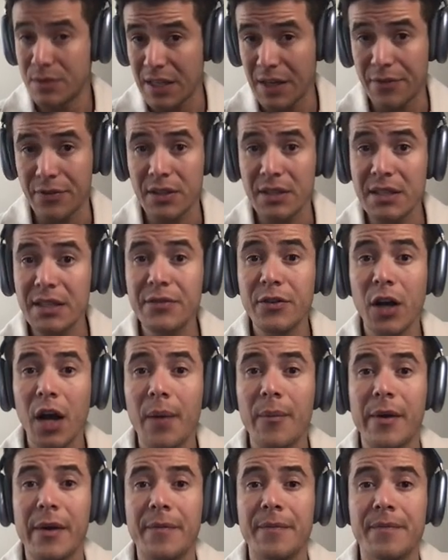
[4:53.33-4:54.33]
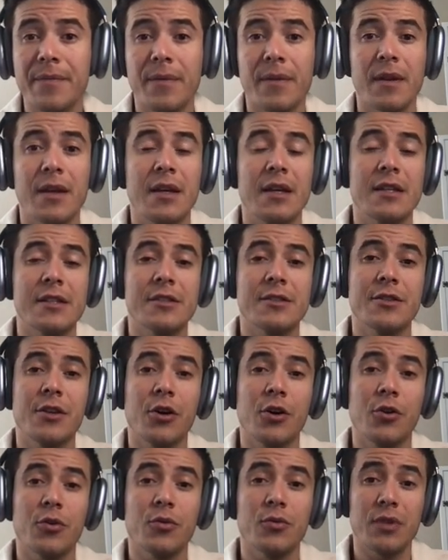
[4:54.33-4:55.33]
definitely leave a comment.
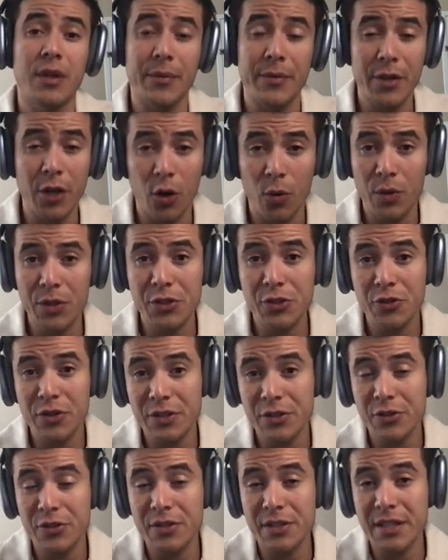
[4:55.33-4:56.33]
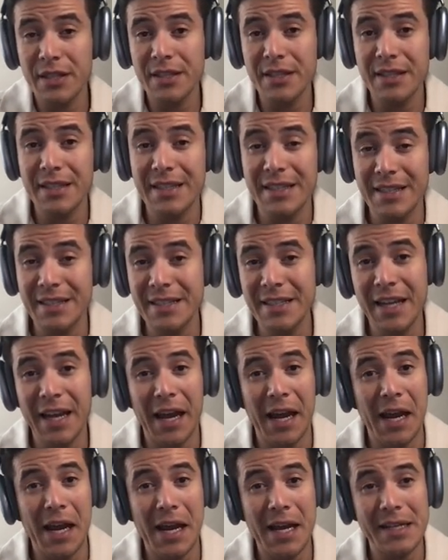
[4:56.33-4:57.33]
So let me know what you're interested in,
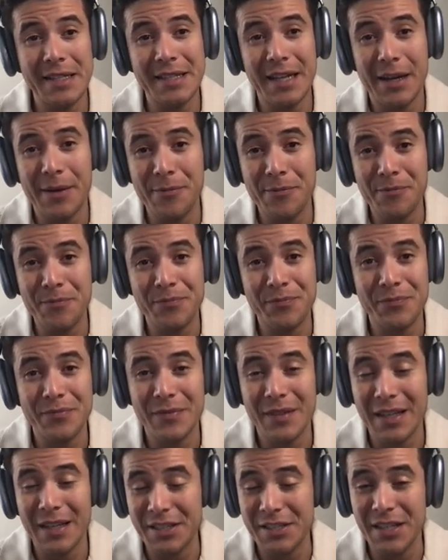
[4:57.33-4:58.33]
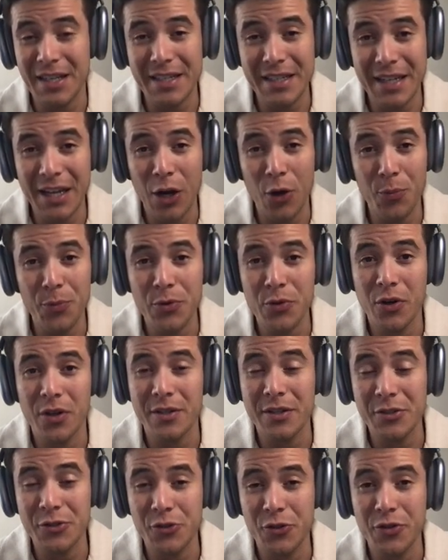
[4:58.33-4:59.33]
and I'm excited to help you
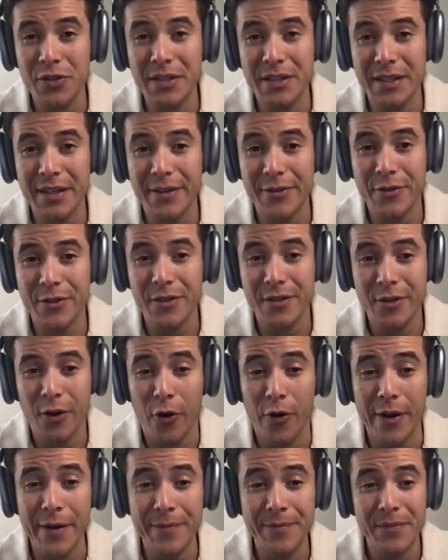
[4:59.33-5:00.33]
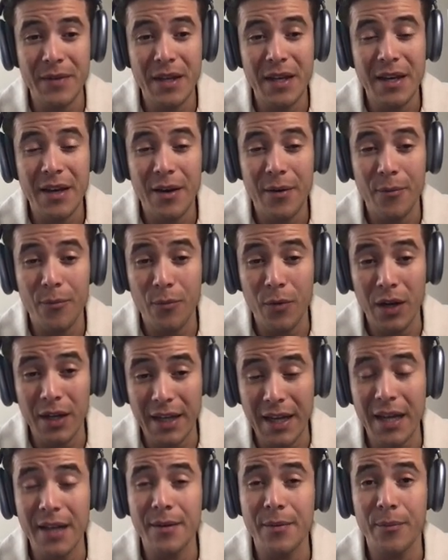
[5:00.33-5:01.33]
on this journey together. All right.
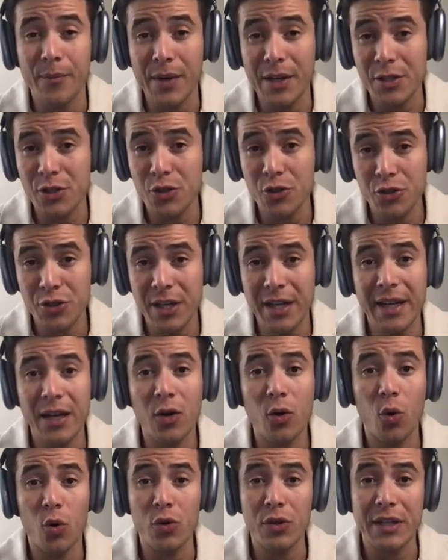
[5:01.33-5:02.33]
Again, make sure you check out